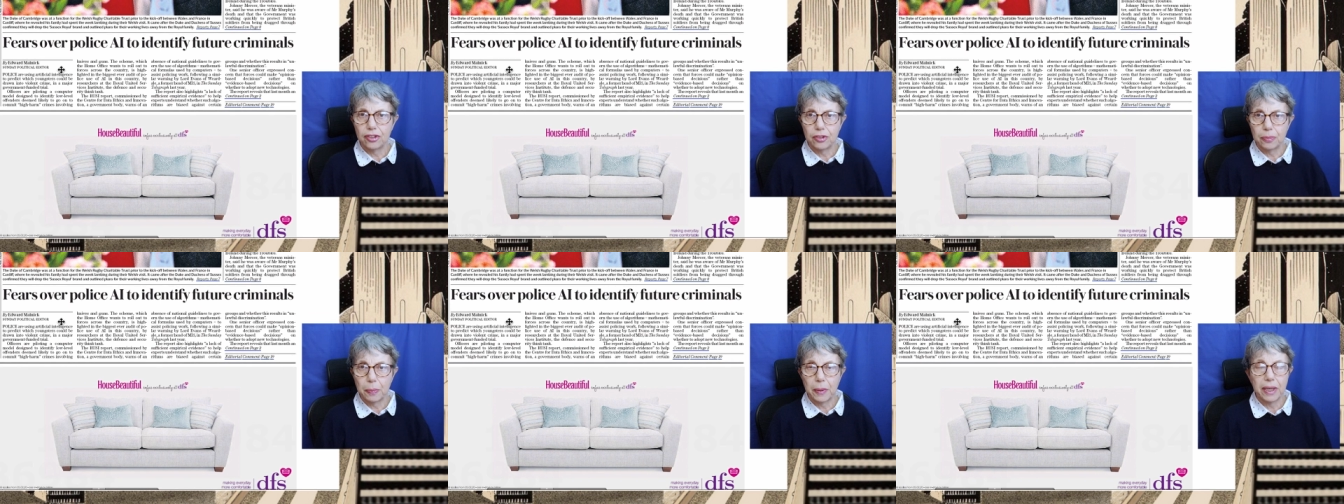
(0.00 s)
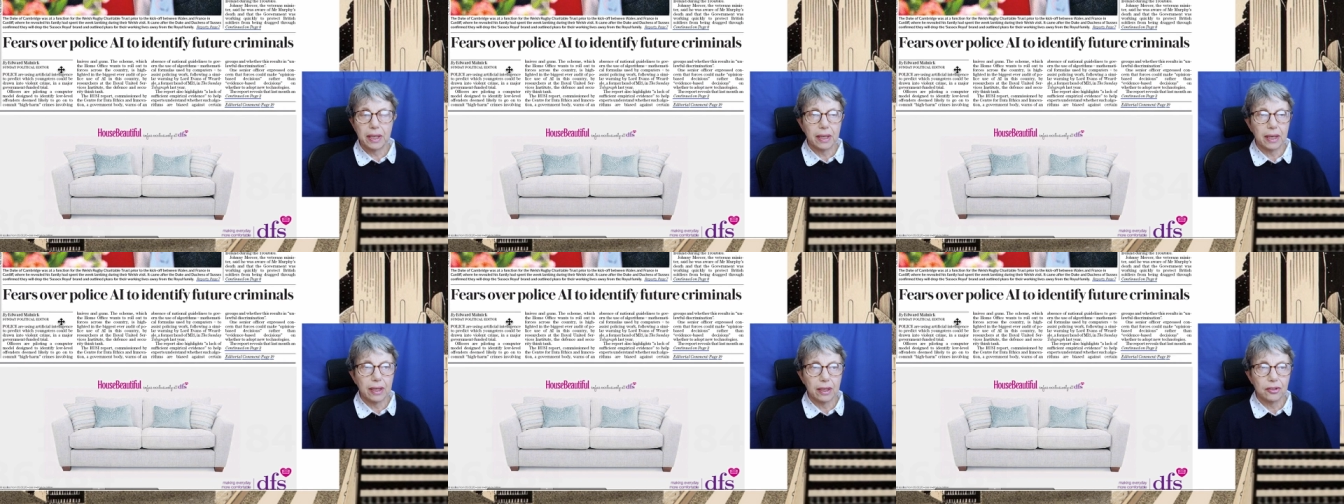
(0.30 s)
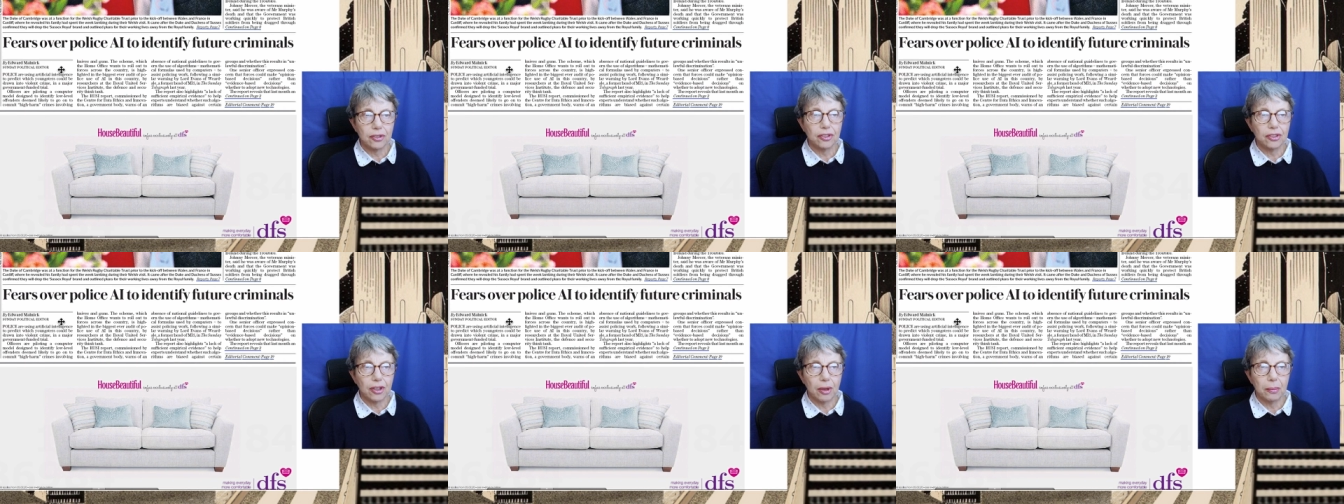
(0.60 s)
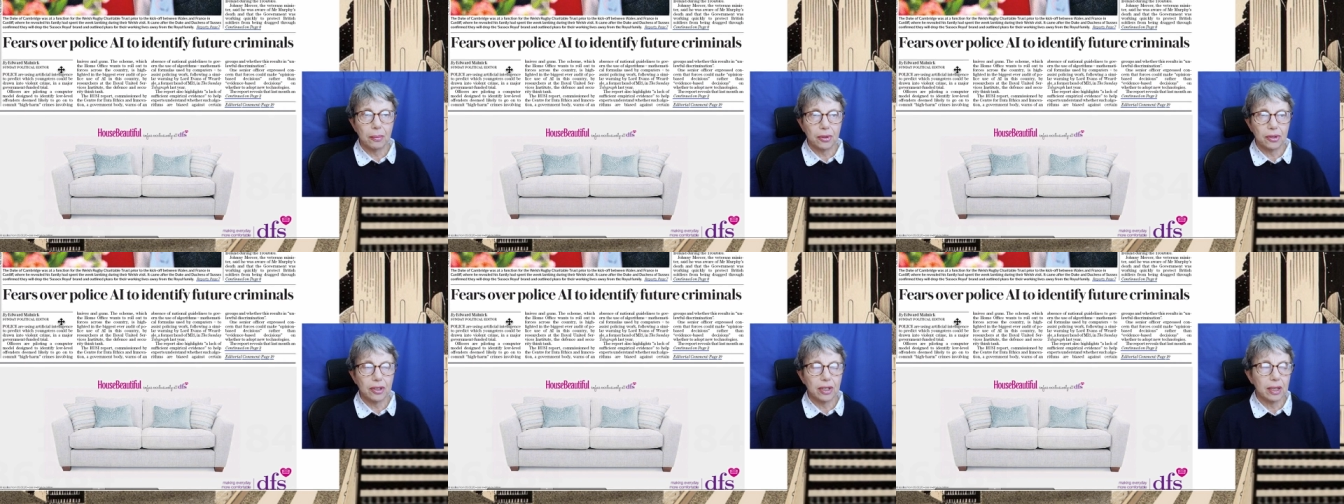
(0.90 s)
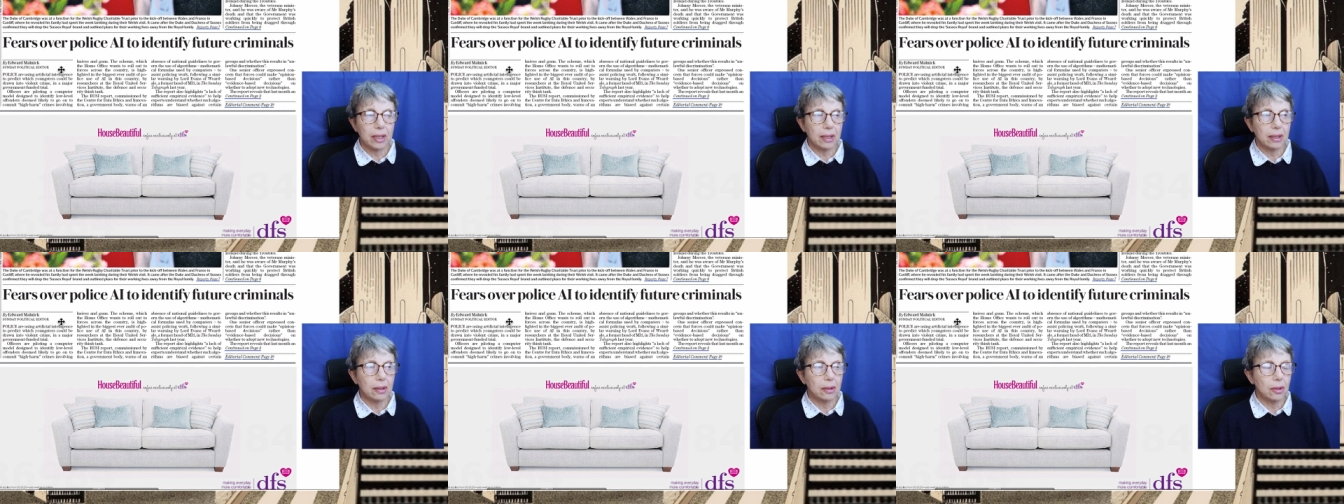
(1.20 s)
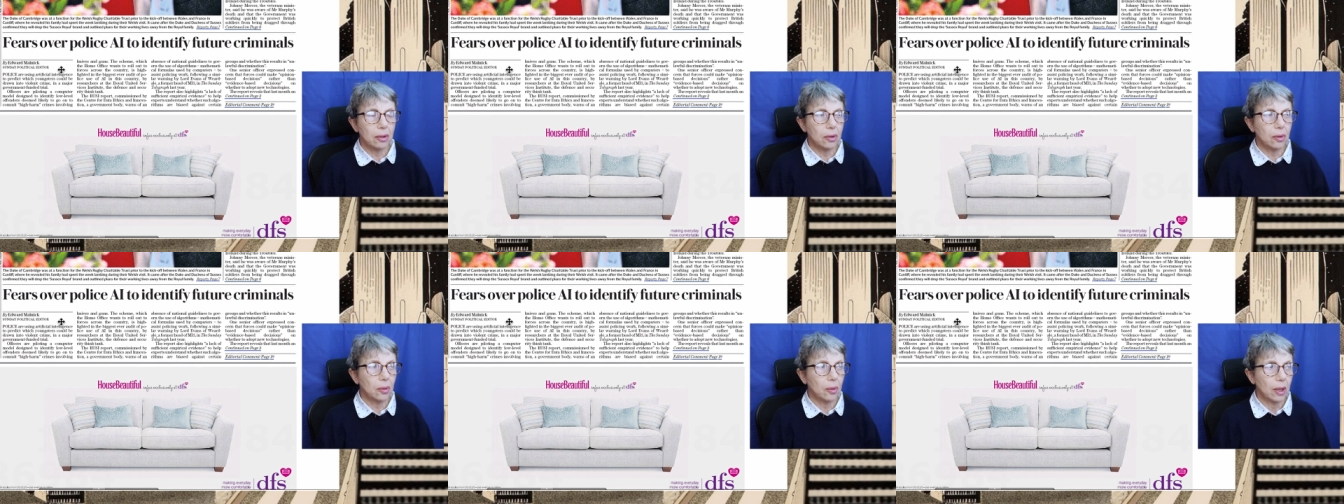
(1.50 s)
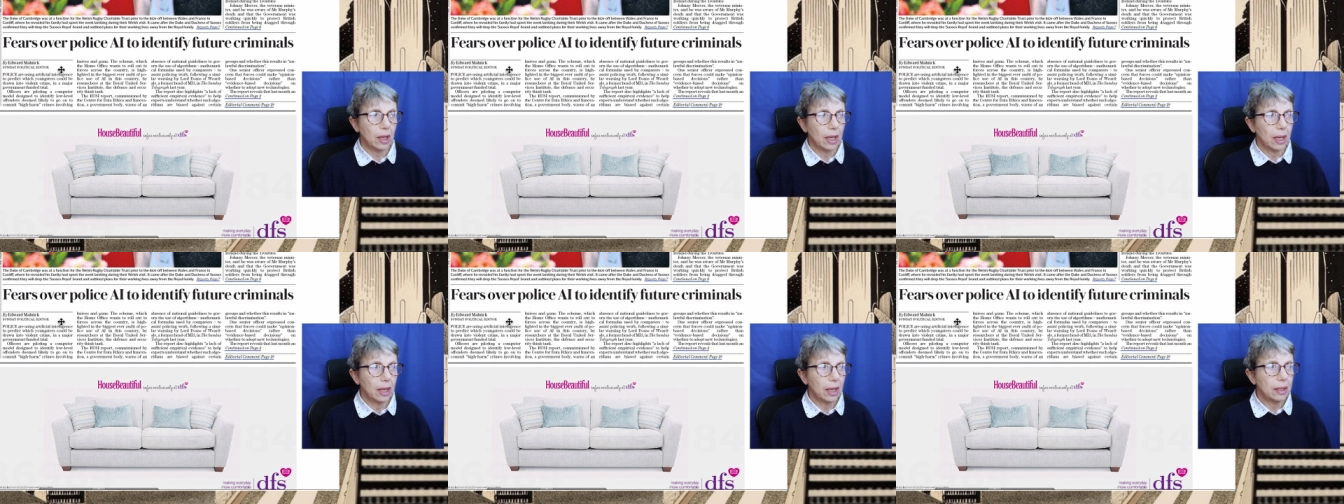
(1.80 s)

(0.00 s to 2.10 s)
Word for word: Speaking as somebody who